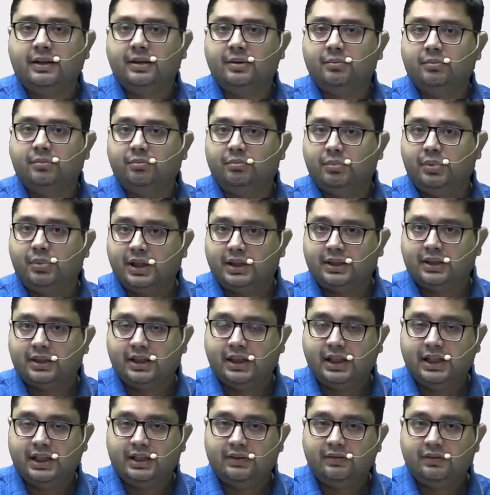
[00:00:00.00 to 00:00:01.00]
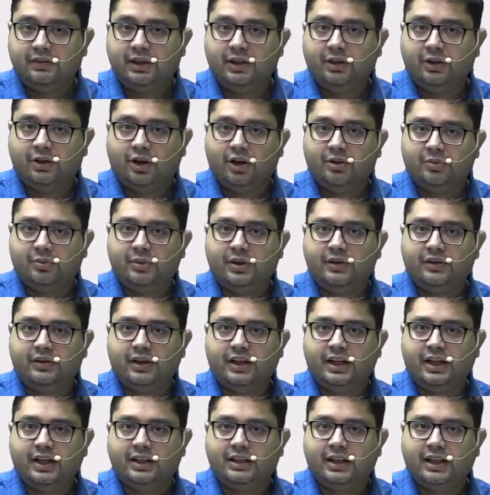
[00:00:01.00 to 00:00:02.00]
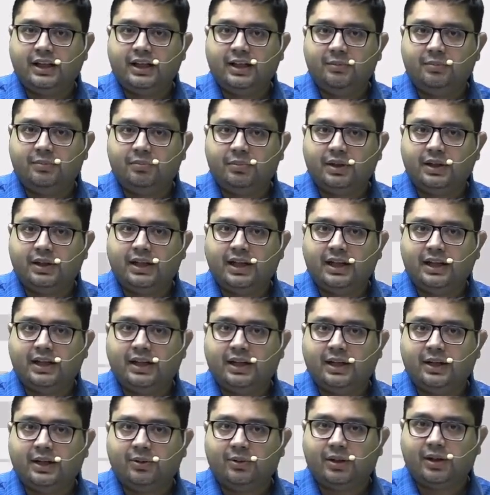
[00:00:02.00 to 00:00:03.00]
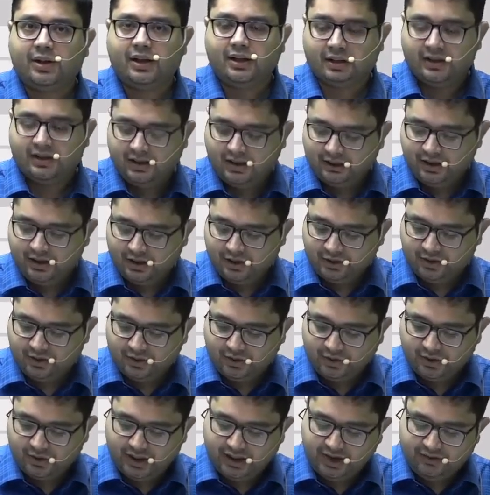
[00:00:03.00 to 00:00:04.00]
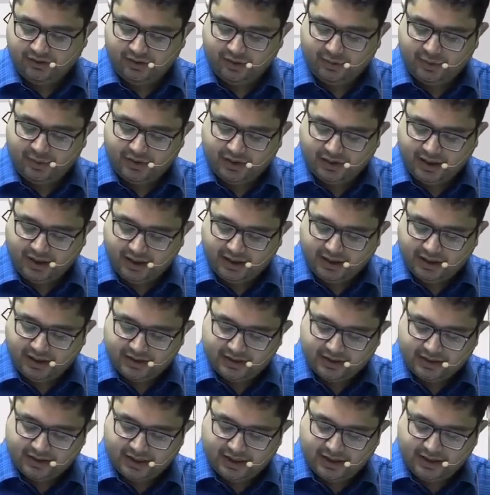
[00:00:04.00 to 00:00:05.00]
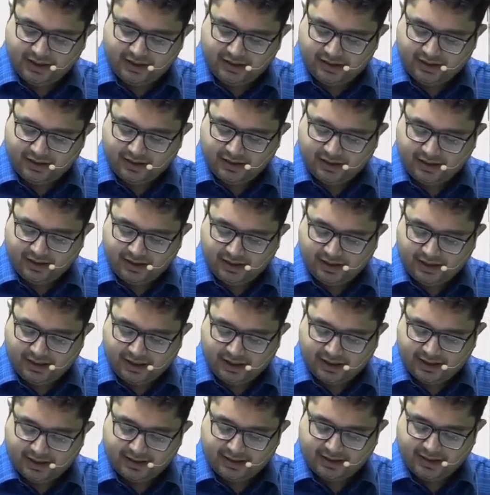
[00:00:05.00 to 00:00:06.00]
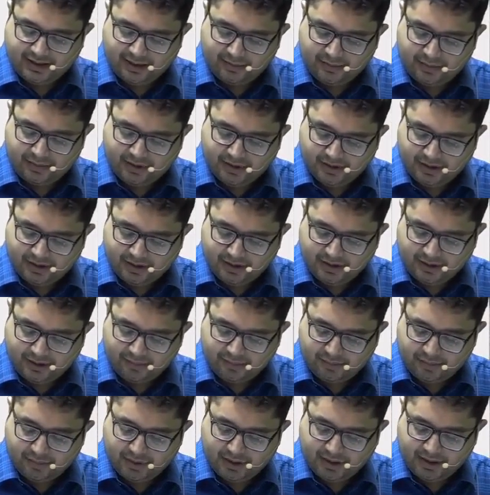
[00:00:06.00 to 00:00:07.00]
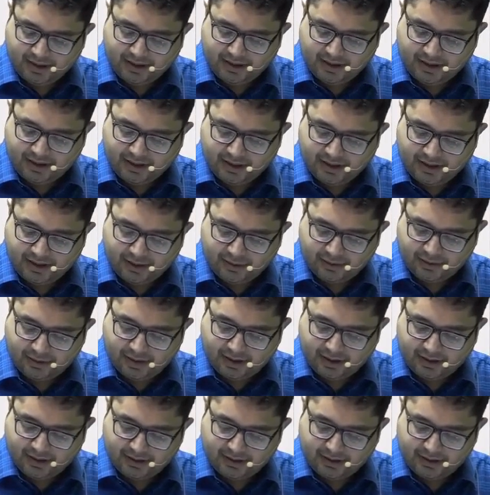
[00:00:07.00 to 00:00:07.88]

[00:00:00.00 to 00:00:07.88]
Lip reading: but it will not be draining the nipple and areola. So it will be draining the skin except nipple and areola.